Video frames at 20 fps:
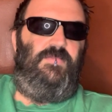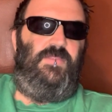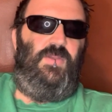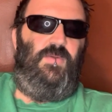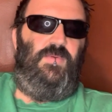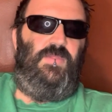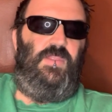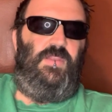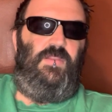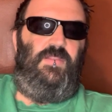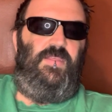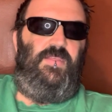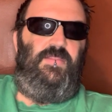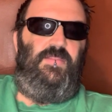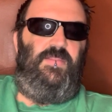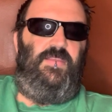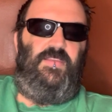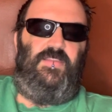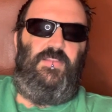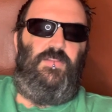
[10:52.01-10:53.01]
They were little,
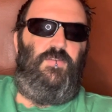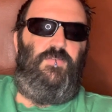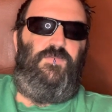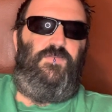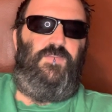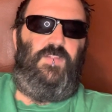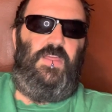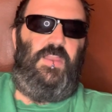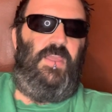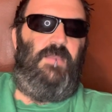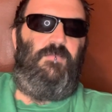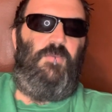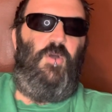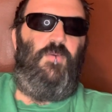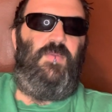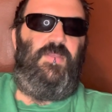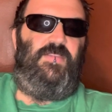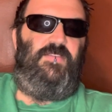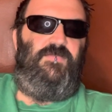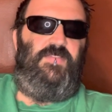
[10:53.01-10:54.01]
these little fleeting
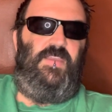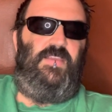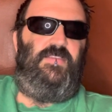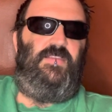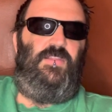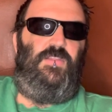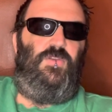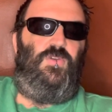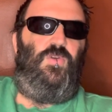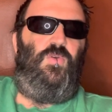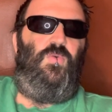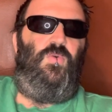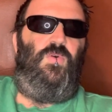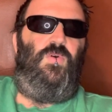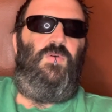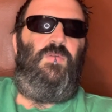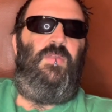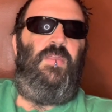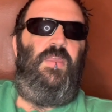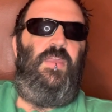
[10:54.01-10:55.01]
moments of things that look cool.